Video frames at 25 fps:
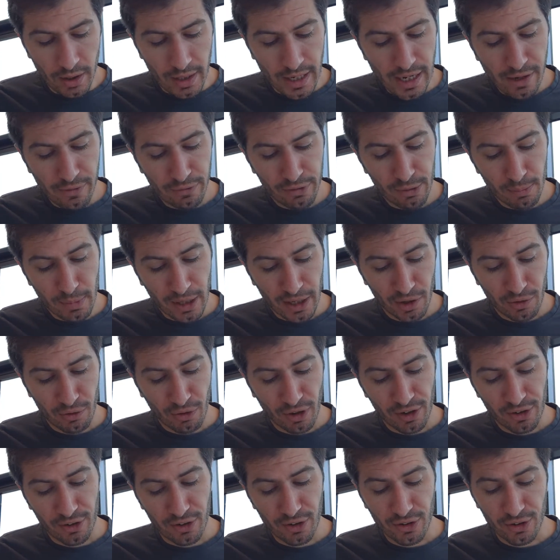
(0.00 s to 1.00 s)
If the
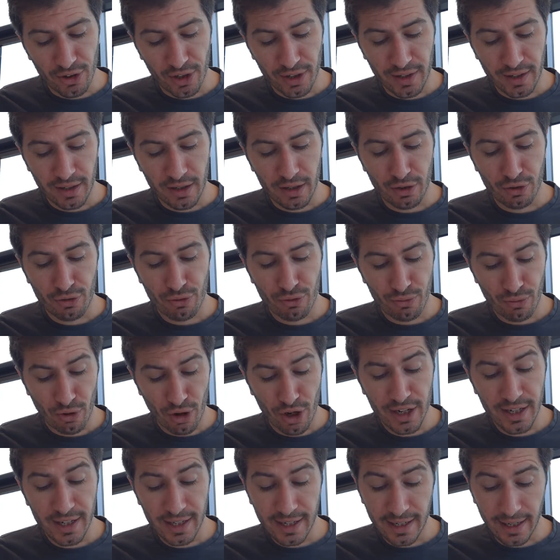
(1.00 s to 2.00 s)
magistrates decide they can
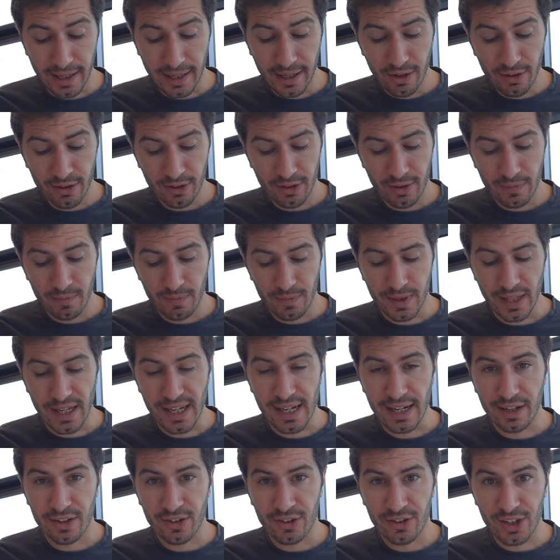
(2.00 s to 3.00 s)
try the case, they
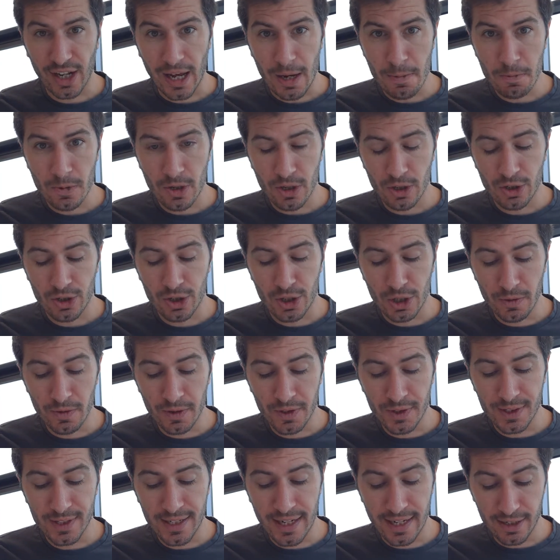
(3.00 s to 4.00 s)
accept
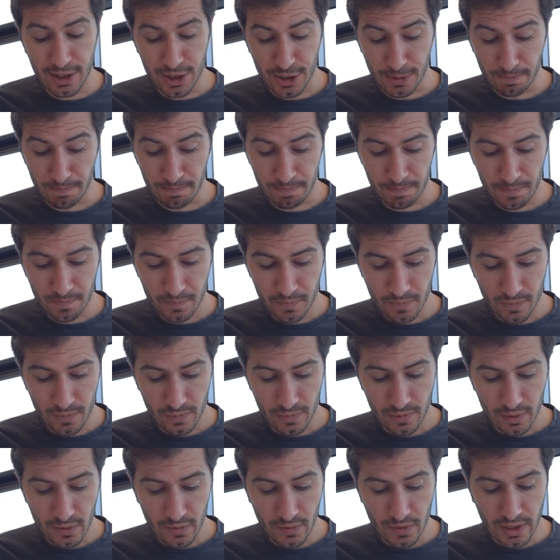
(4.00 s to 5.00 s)
jurisdiction.
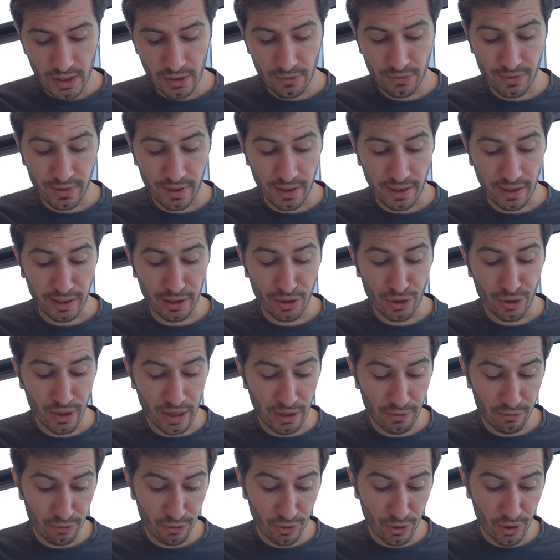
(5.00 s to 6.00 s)

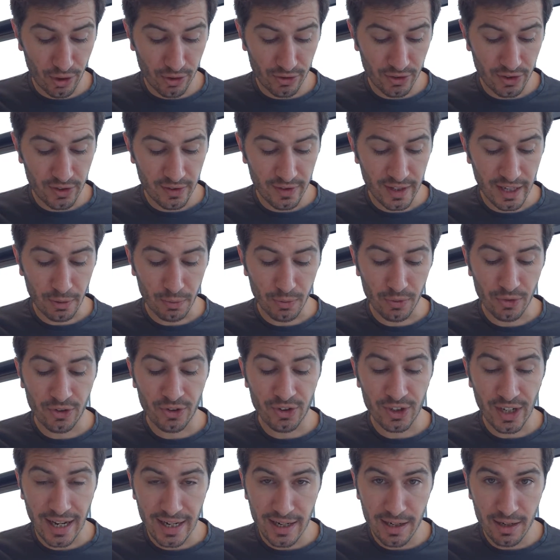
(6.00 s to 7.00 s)
If not, they will
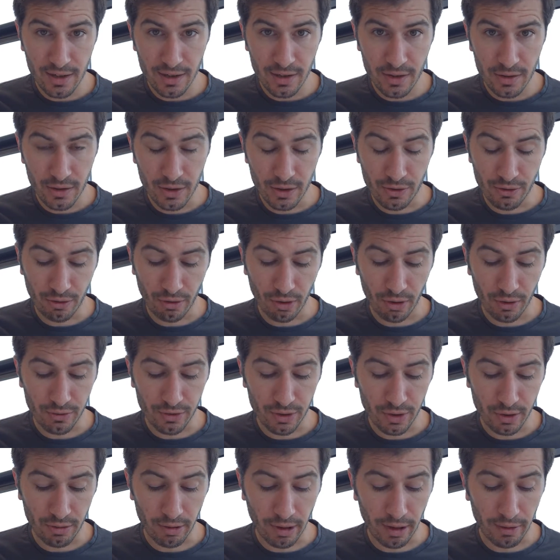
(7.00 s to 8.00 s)
send the trial
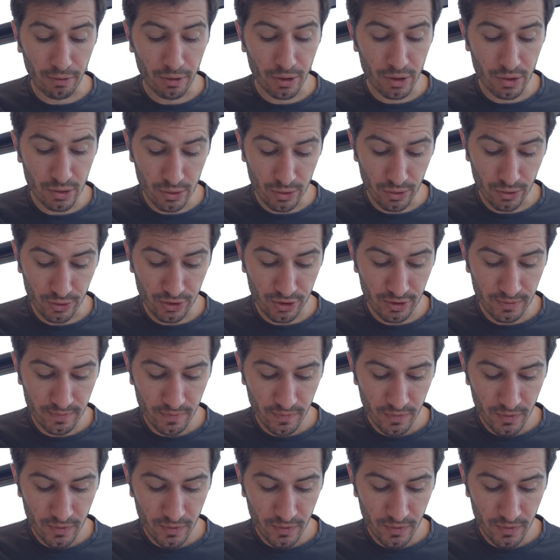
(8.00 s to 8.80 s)
to Crown Court.